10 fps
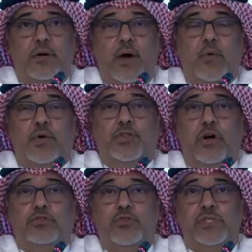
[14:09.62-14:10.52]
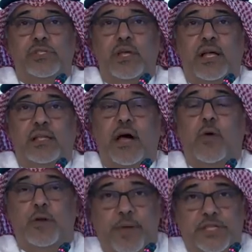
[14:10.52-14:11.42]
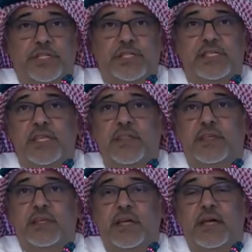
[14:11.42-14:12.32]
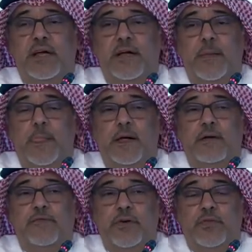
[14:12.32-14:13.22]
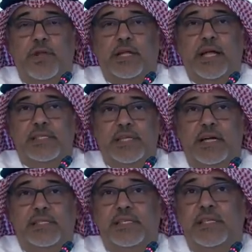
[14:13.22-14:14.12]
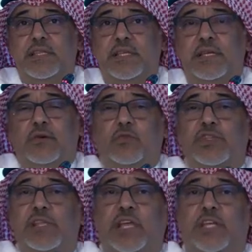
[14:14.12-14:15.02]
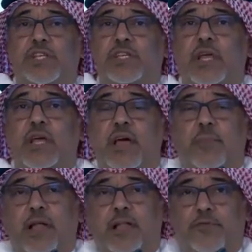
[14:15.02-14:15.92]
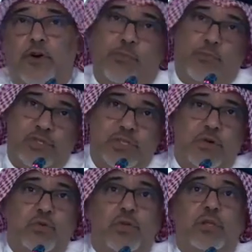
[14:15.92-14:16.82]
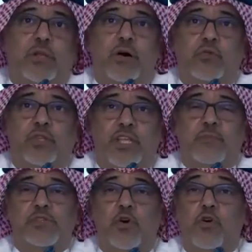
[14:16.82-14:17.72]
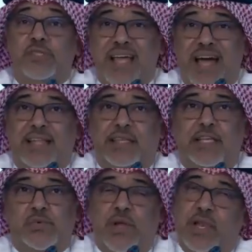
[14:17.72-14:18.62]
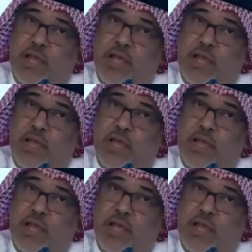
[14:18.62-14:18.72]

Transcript: our doctors and our patients see the, on the right-hand side, see the consultation platform on Teams or Sahati as well.